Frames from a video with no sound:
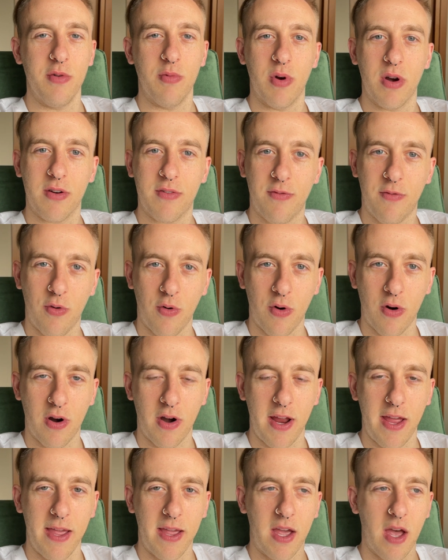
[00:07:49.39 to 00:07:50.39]
work for
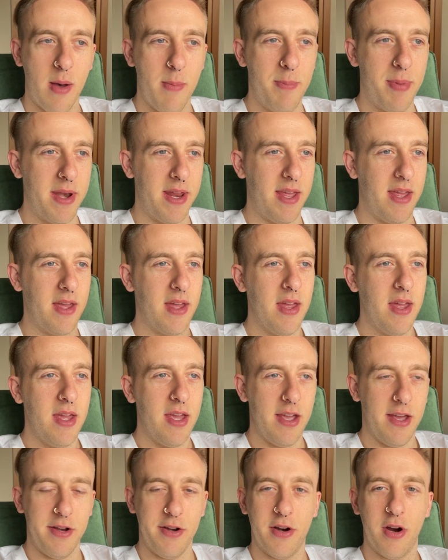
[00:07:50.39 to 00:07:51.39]
a company
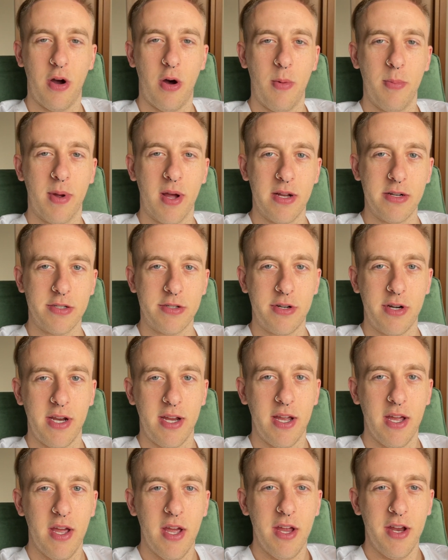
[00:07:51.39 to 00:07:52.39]
in your home country,